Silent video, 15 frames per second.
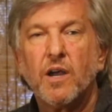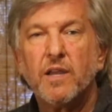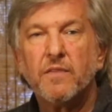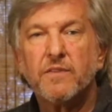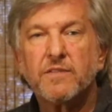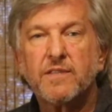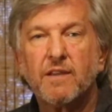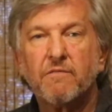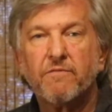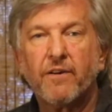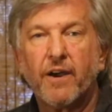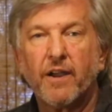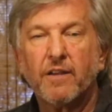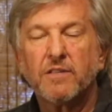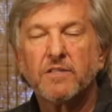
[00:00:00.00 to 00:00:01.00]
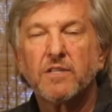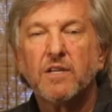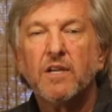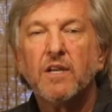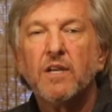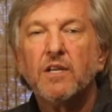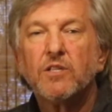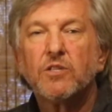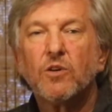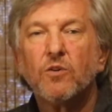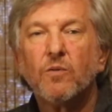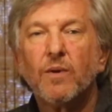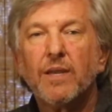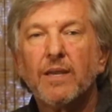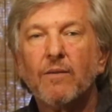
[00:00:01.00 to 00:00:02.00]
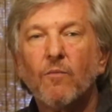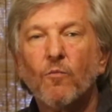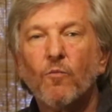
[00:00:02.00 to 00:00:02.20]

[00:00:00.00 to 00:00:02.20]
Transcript: in the state files. So